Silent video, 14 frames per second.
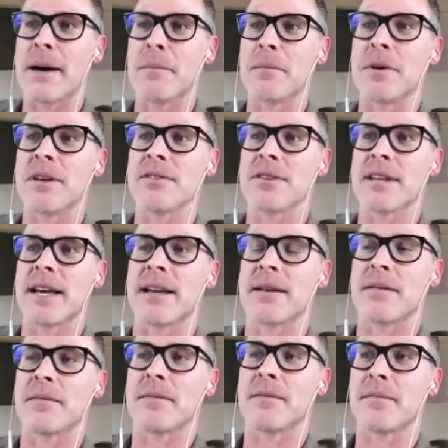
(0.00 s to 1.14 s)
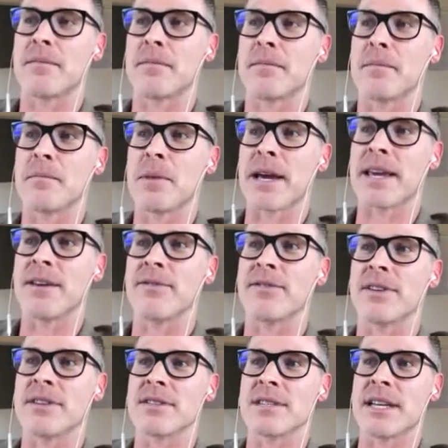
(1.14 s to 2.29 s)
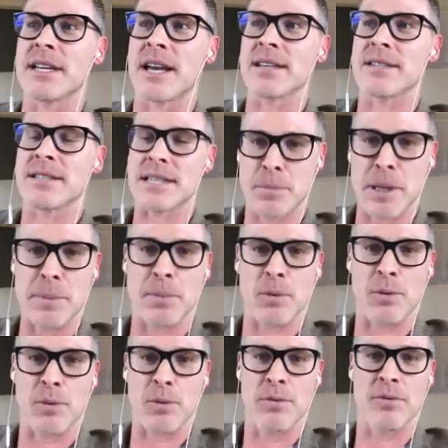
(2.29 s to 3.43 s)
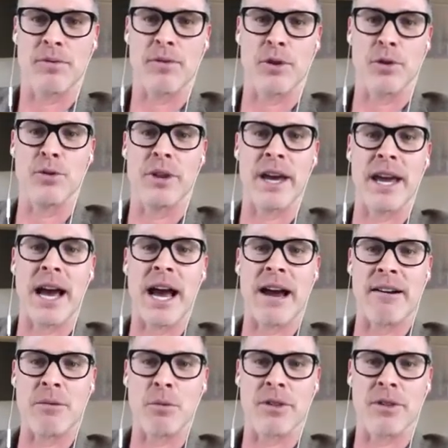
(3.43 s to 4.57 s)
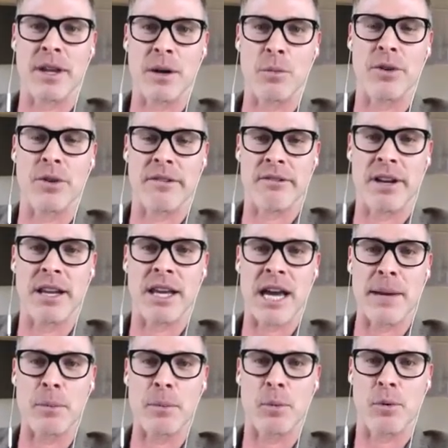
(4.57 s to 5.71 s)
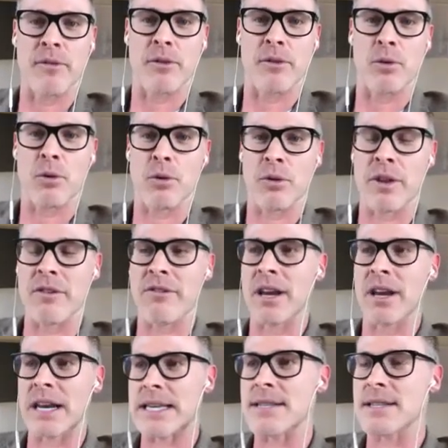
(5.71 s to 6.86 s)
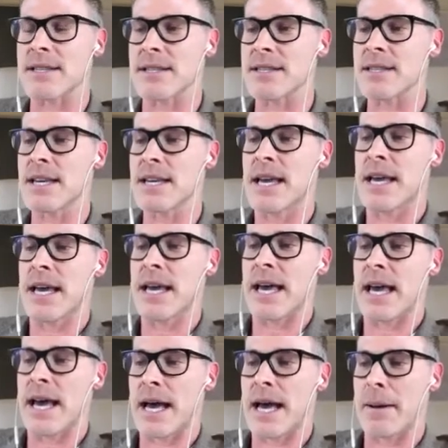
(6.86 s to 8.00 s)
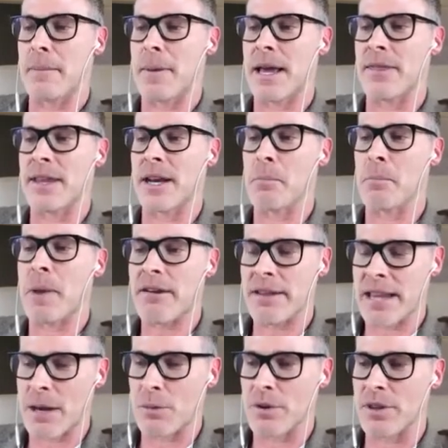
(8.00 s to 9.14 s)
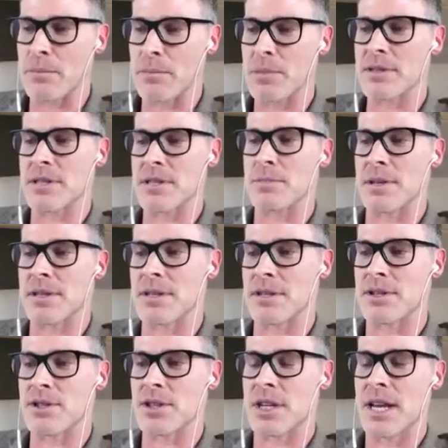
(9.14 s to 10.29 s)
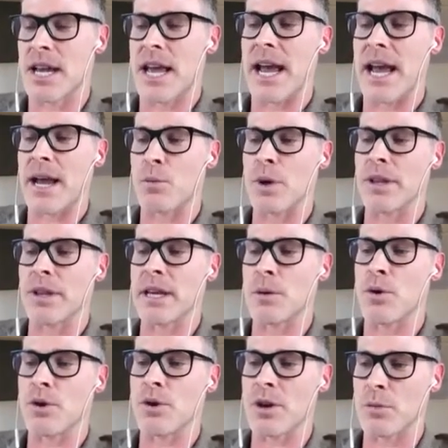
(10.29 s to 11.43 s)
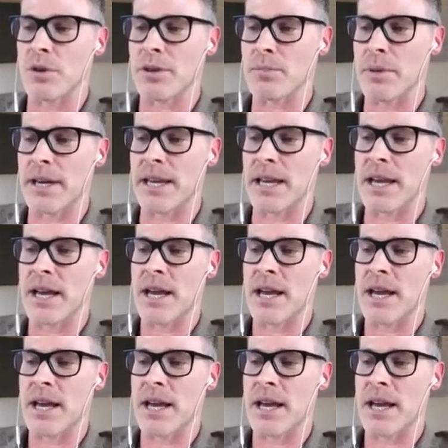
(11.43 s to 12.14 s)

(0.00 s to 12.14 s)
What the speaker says: Is that my gift is that I see people for who they are and what they're really capable of, or their real essence. And then I marry that with their business message. And when they're working with me,